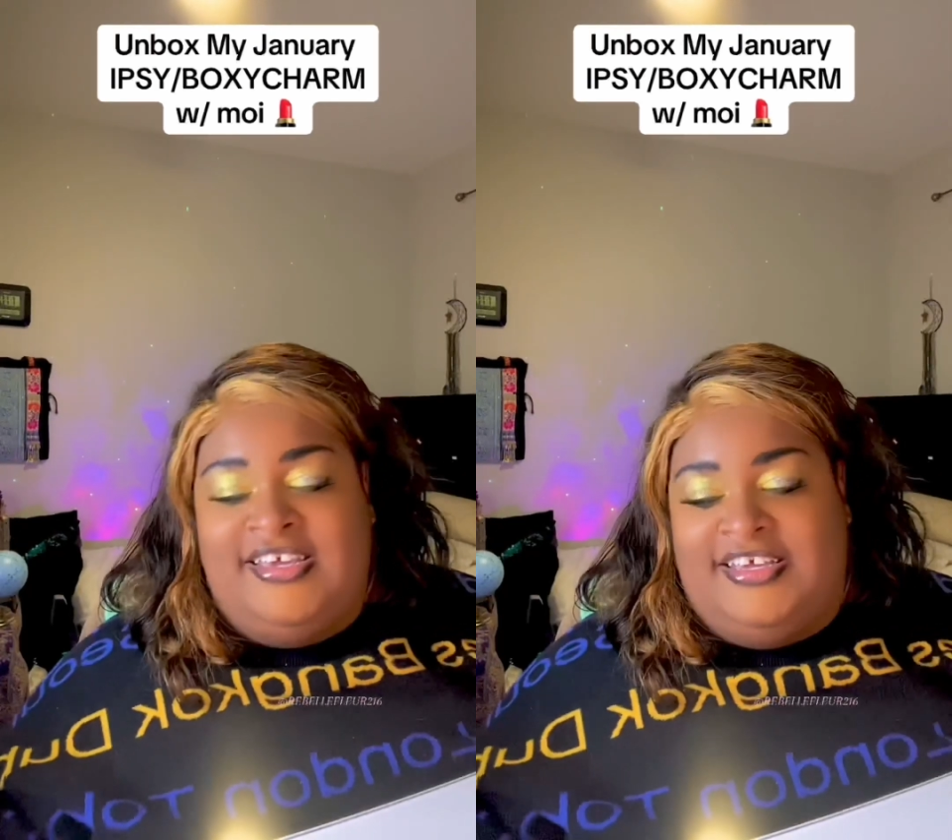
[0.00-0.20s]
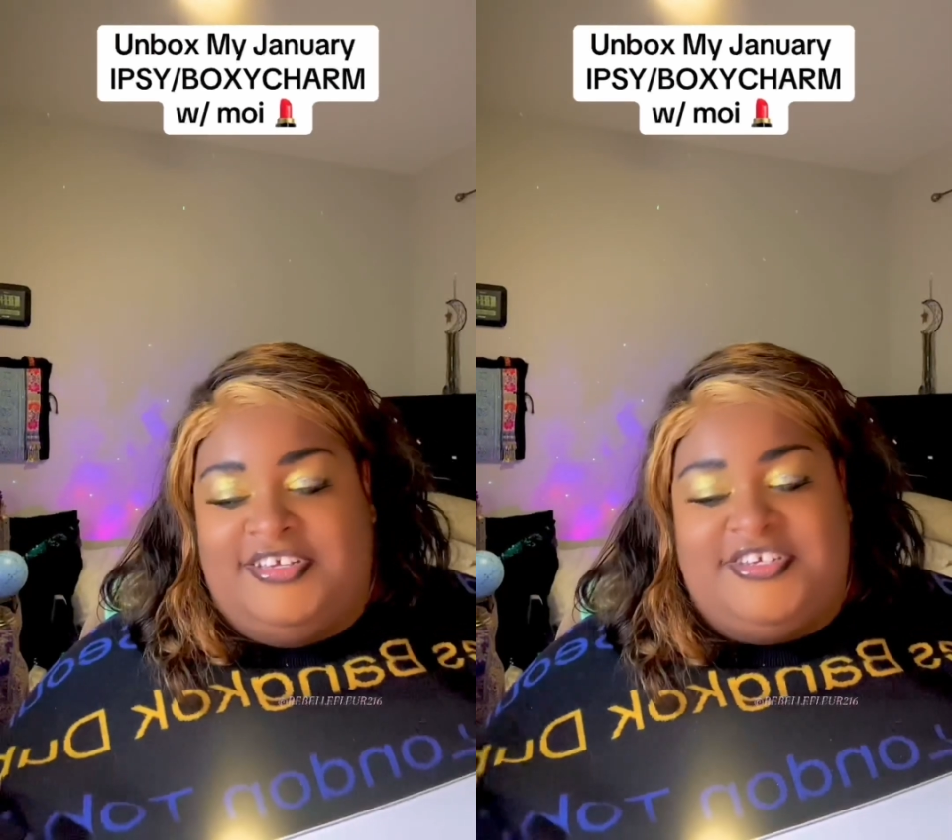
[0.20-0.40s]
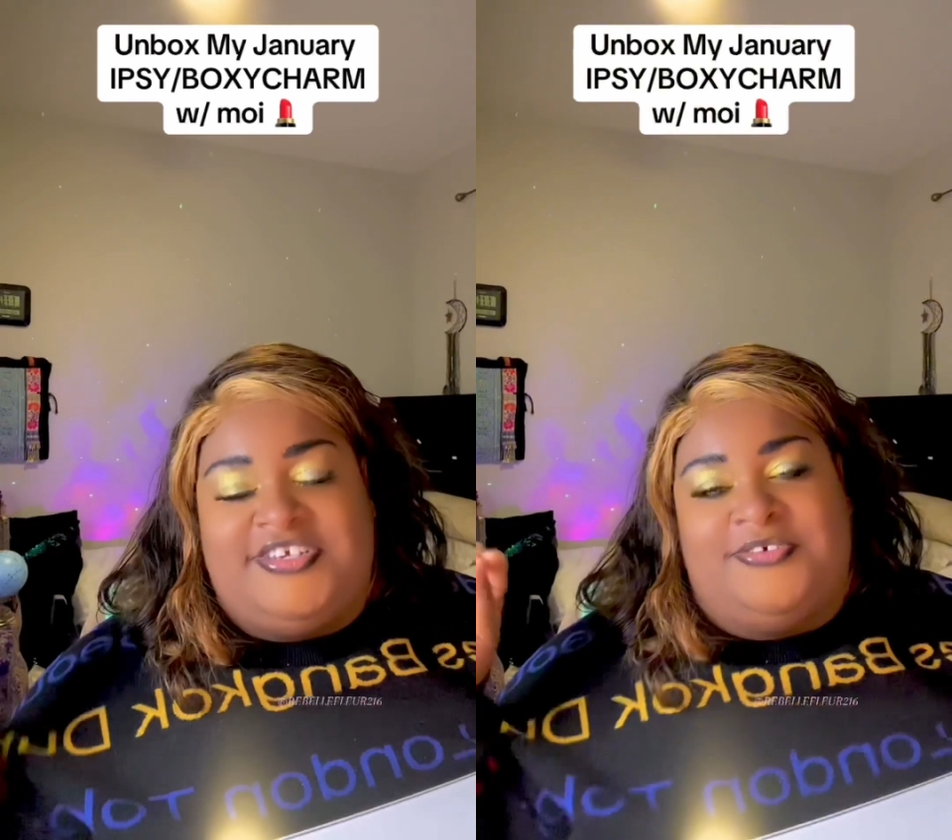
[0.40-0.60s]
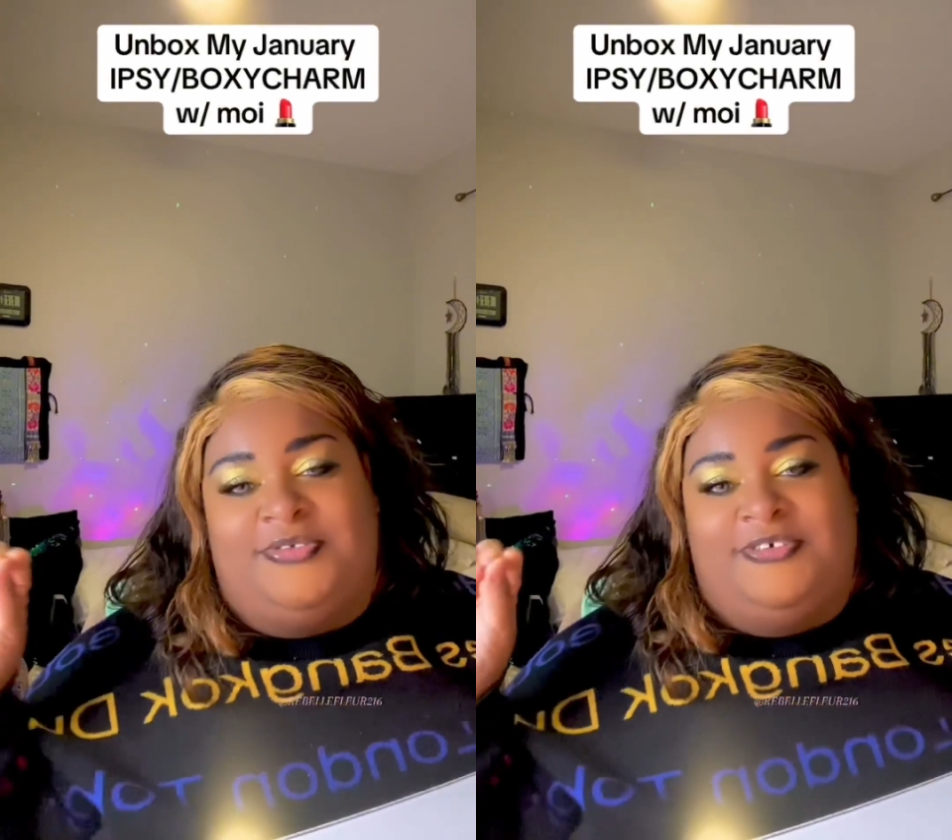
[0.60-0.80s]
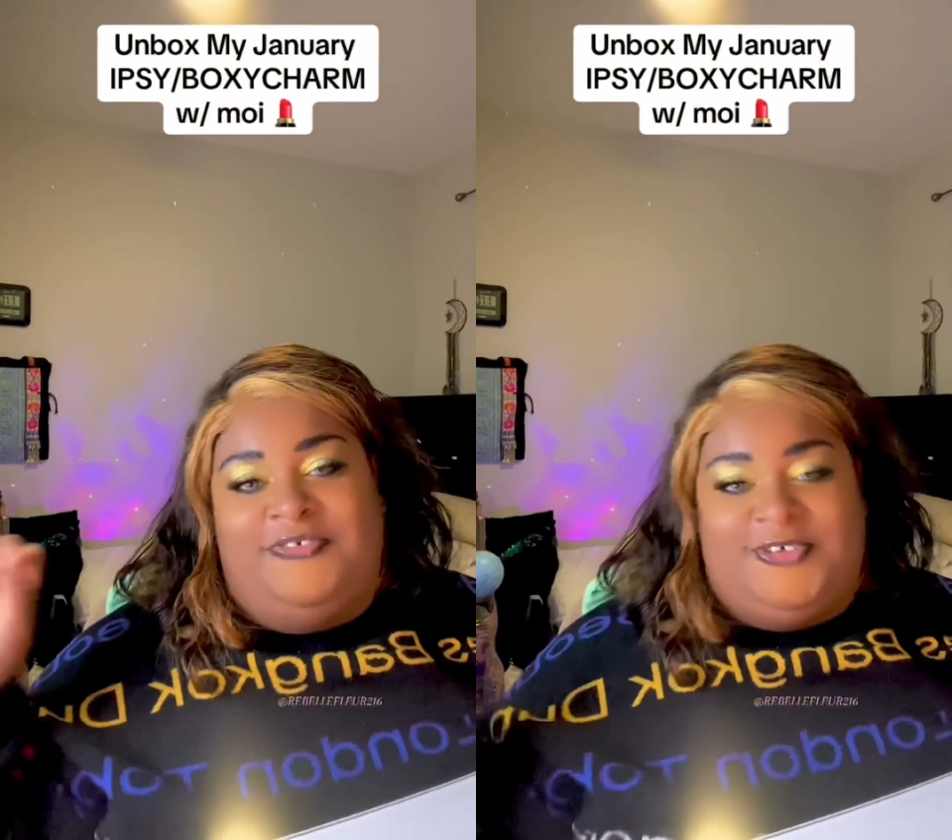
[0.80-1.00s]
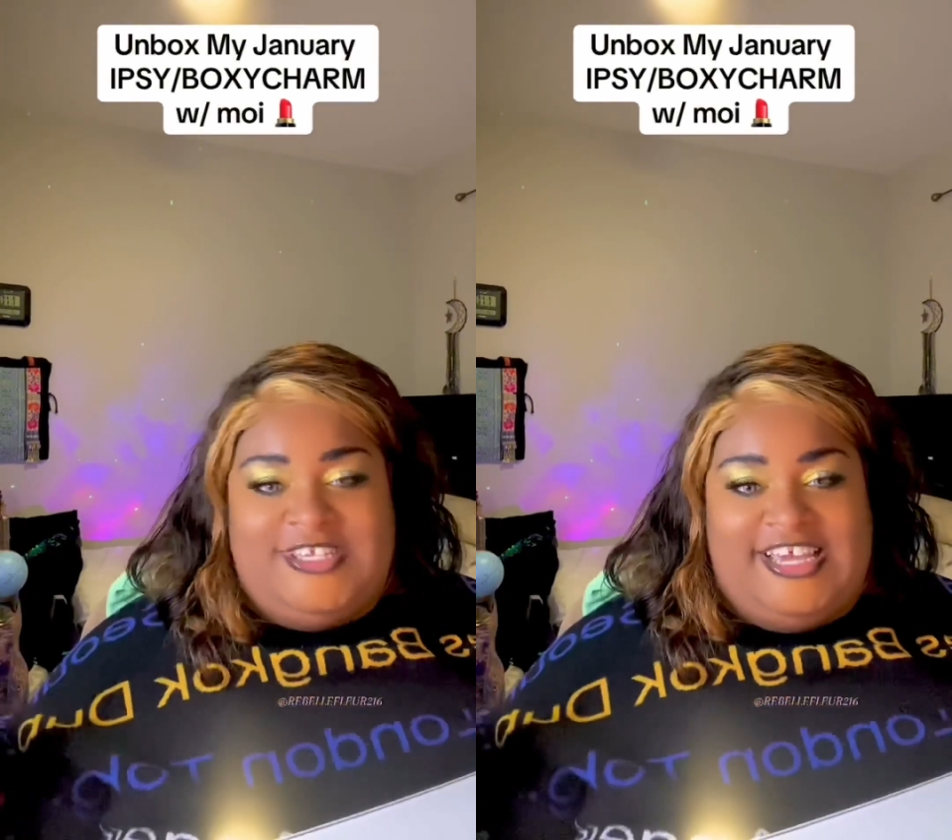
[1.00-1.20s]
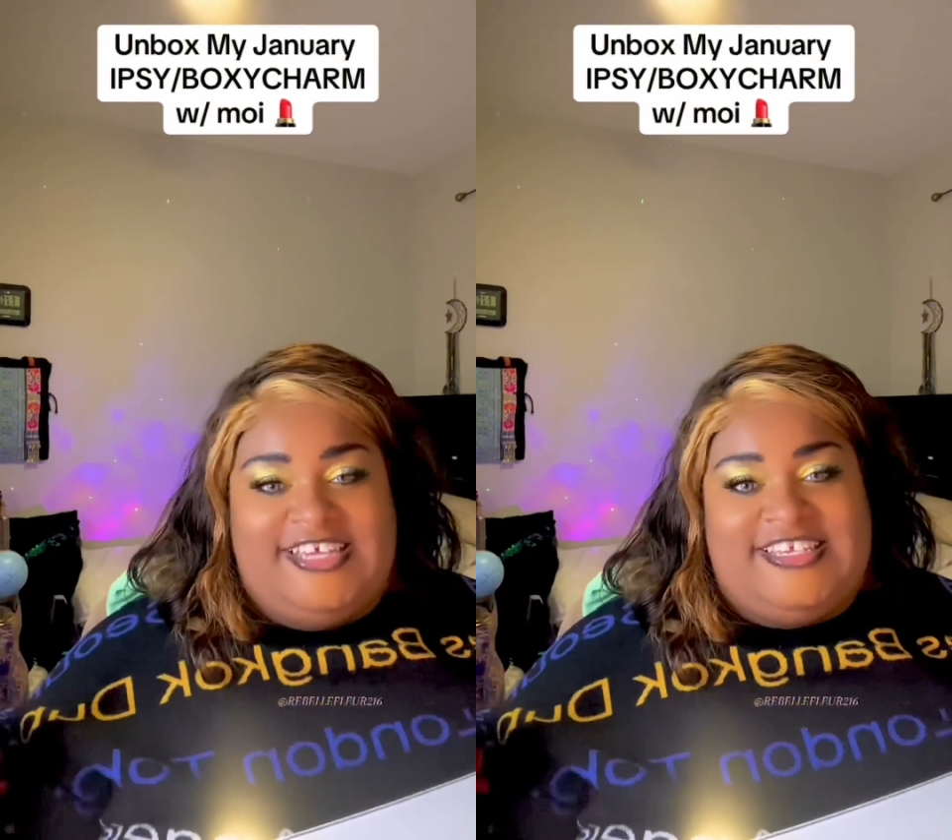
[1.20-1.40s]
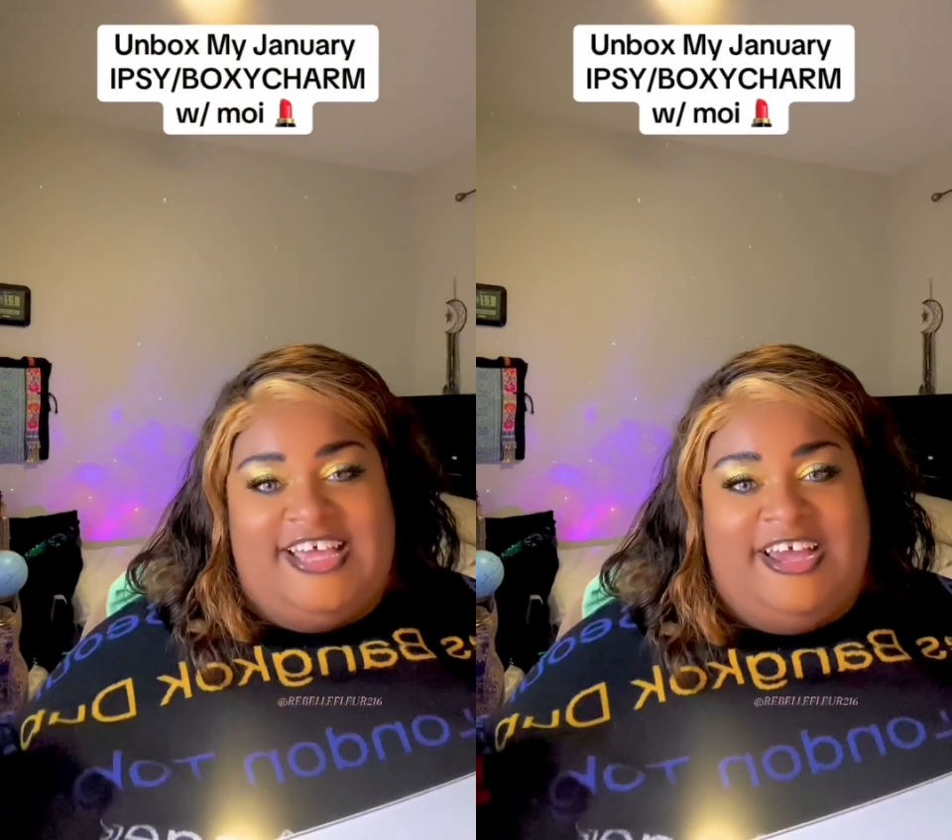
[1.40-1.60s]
into the full size